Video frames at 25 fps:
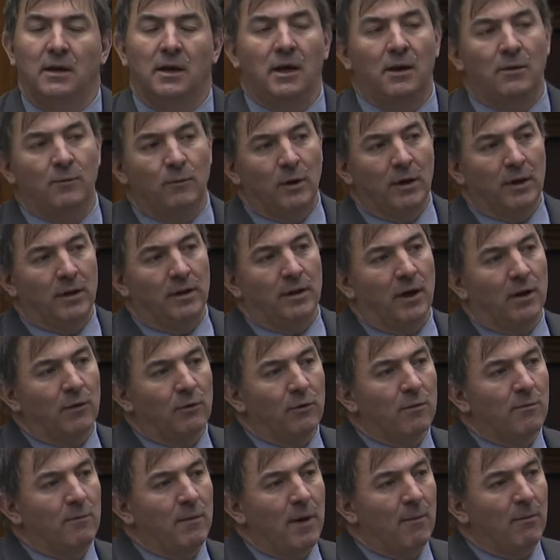And what I
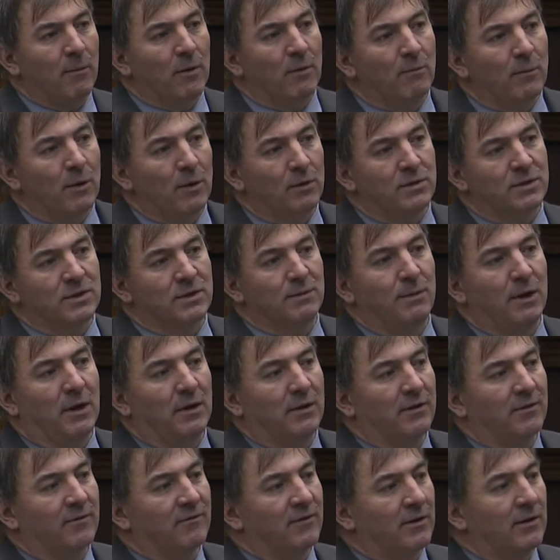remember most
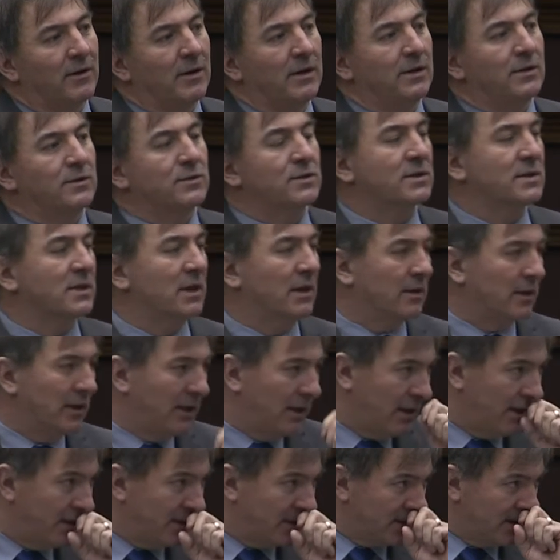about it, very
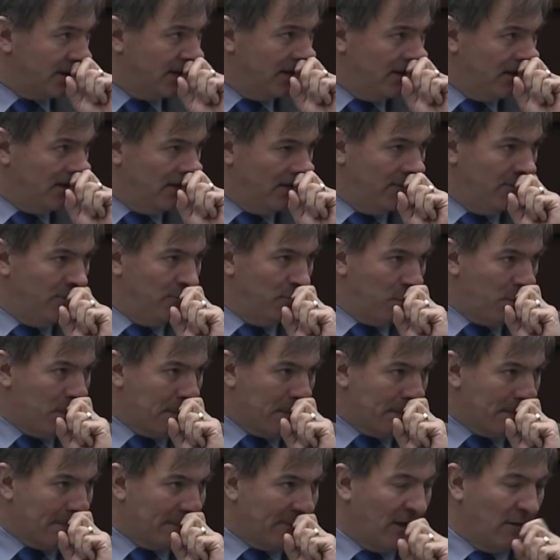interestingly, is
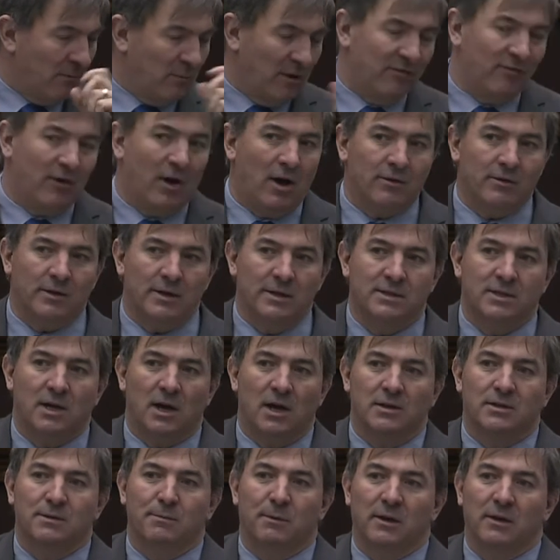my father had
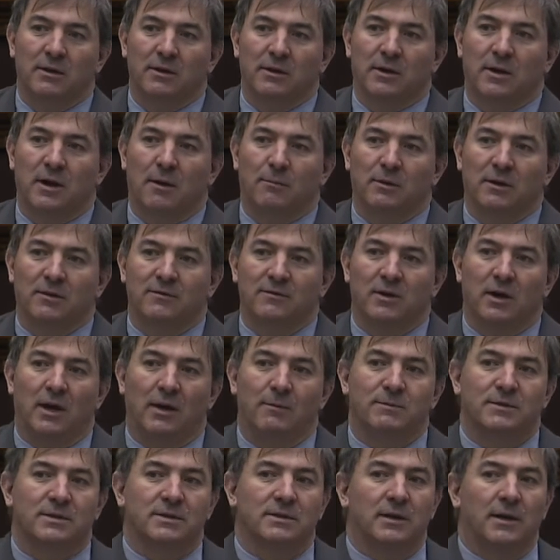talked about it a couple of
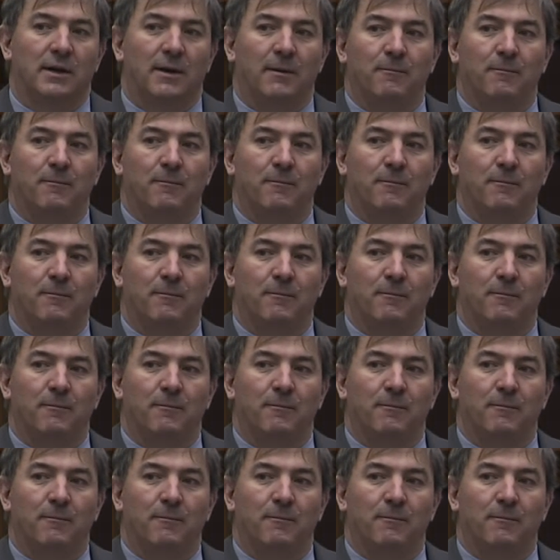times.